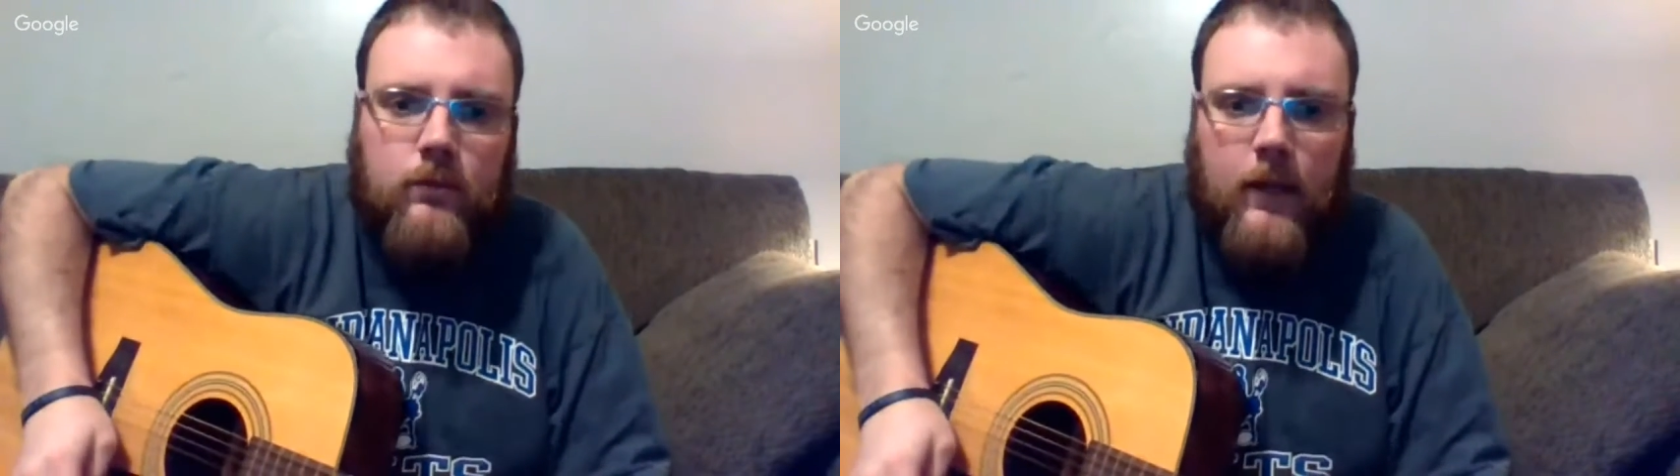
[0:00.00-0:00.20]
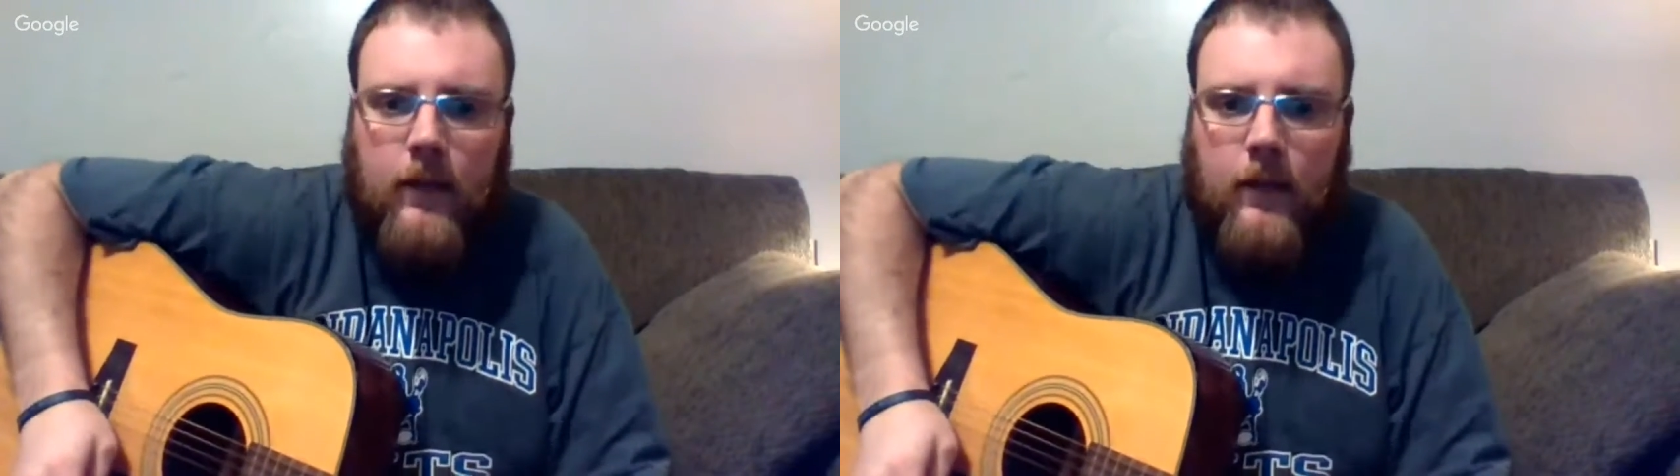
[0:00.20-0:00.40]

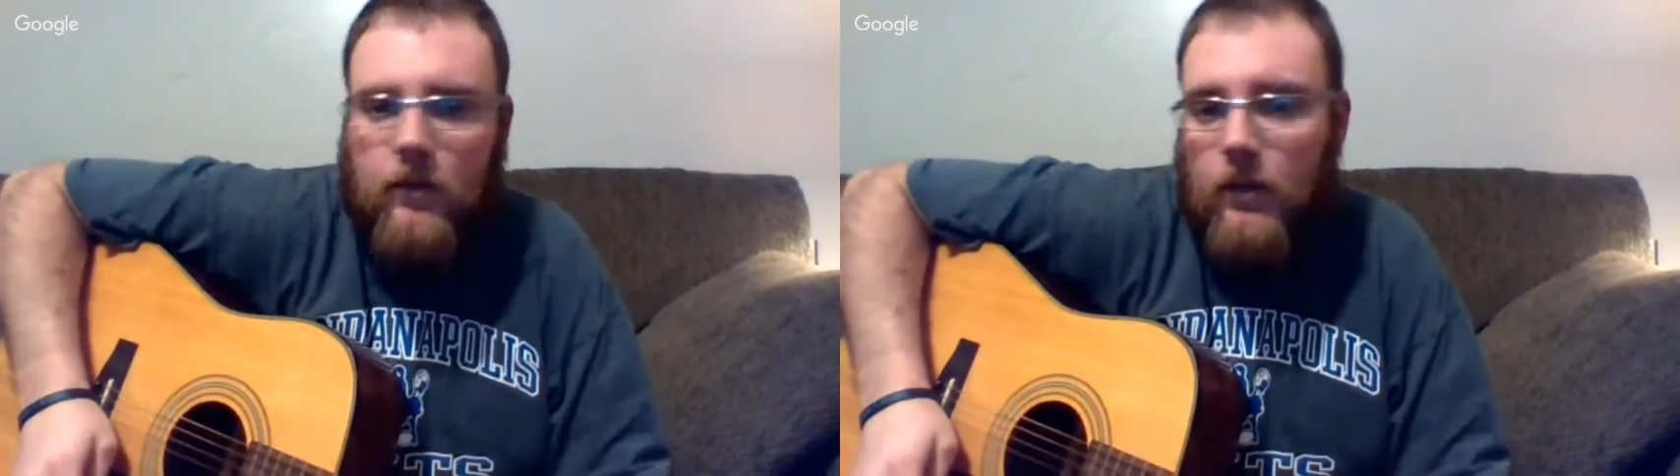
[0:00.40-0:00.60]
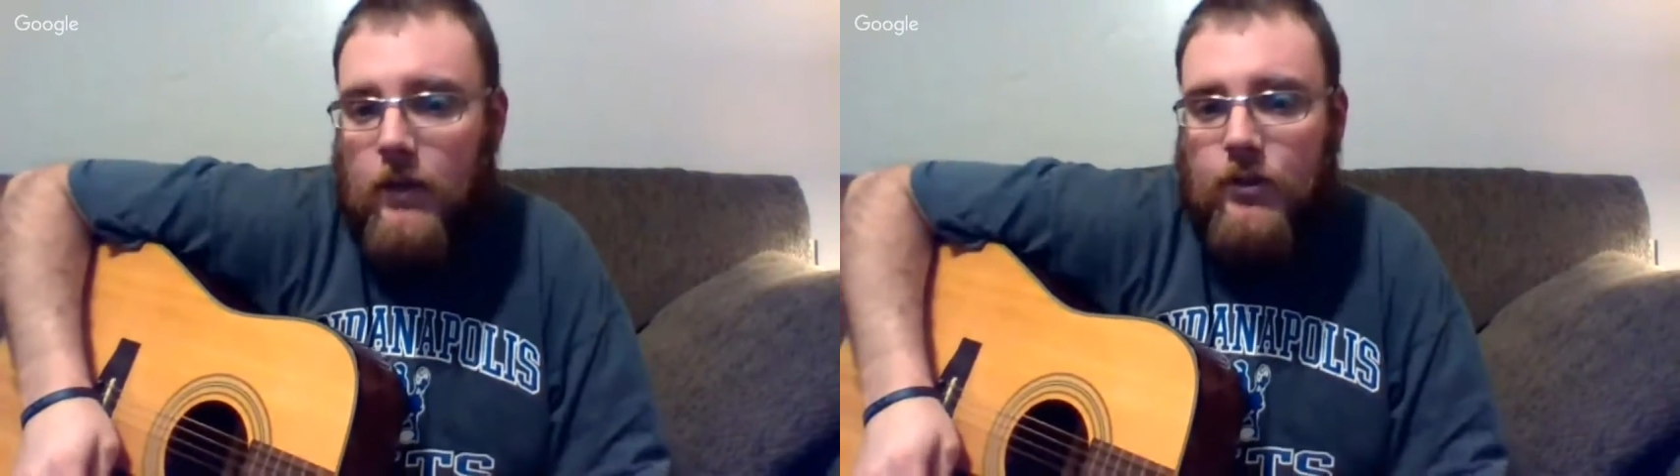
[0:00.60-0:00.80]
that I thought
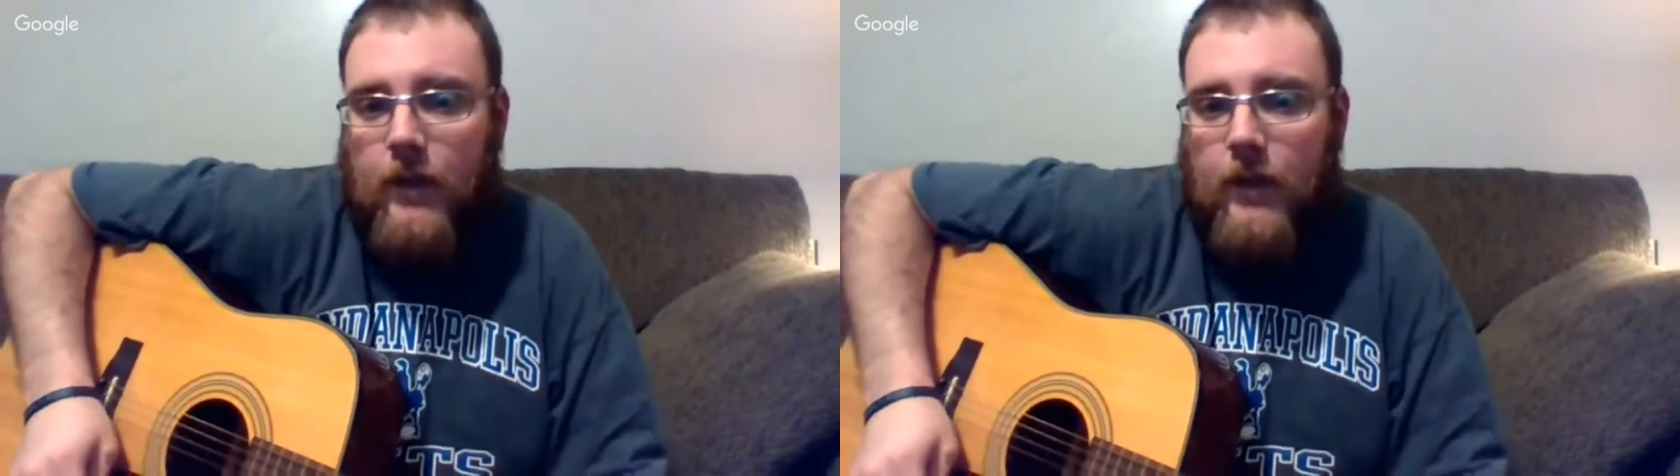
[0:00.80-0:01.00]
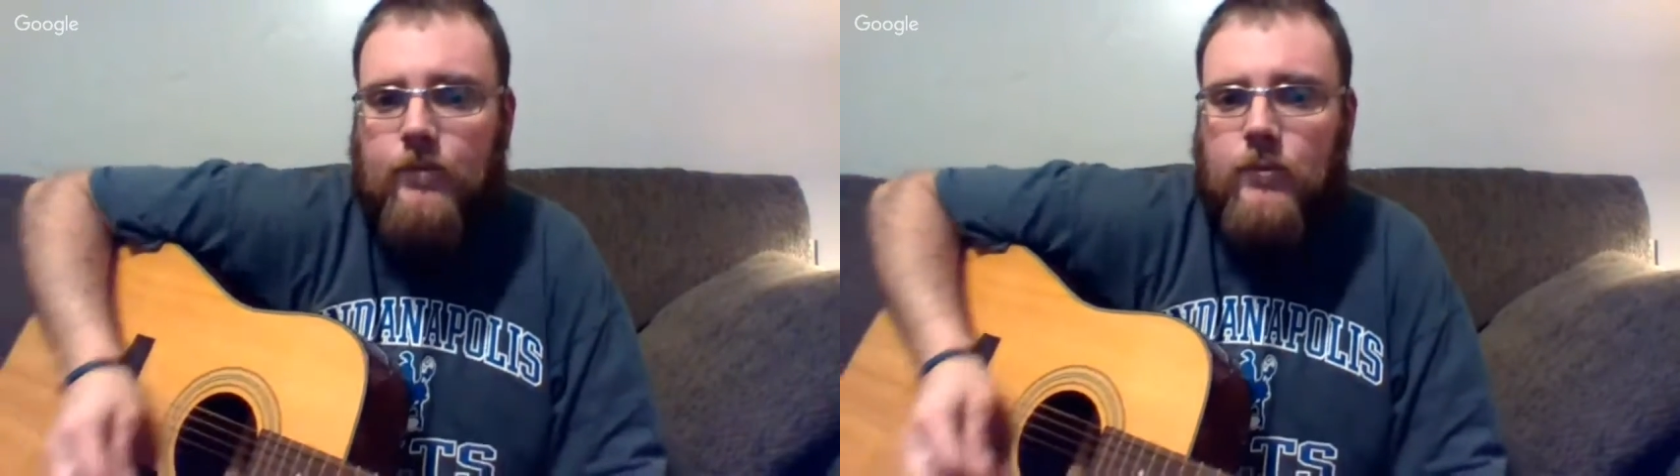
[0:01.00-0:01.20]
I'd check out.
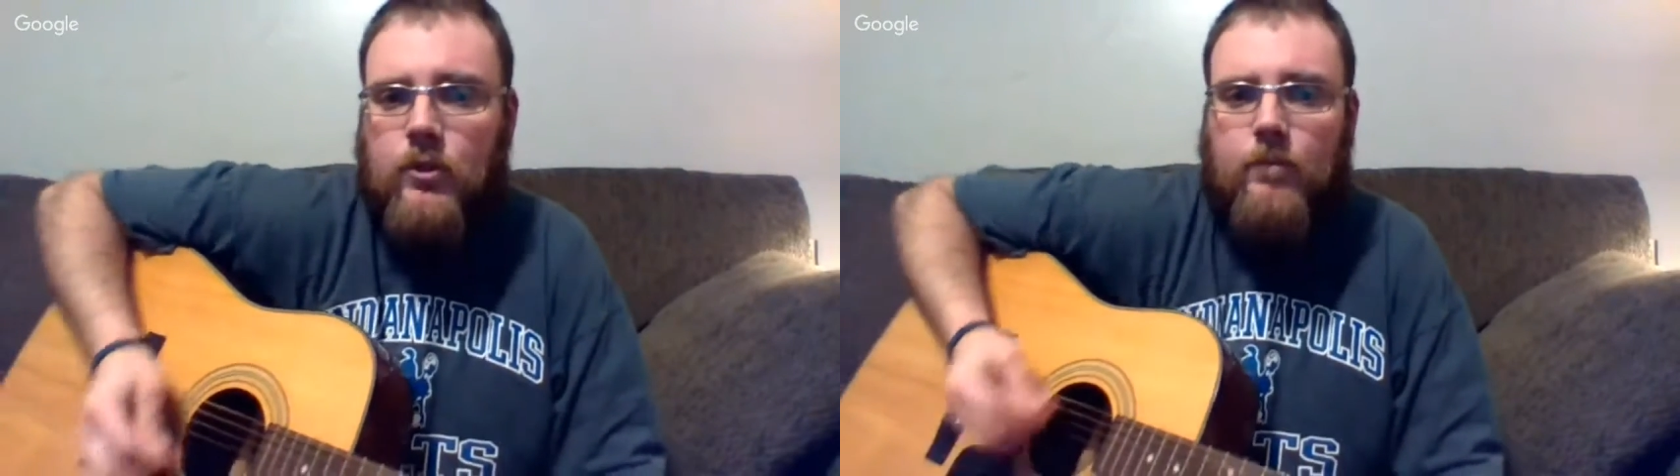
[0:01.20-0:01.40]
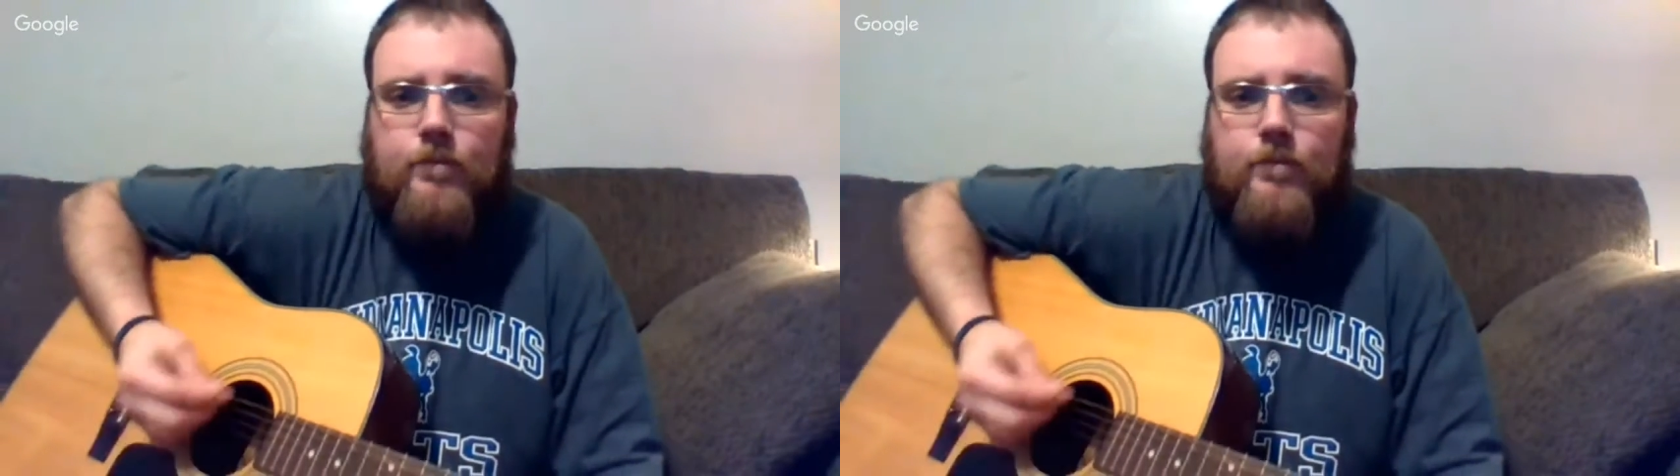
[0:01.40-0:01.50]
So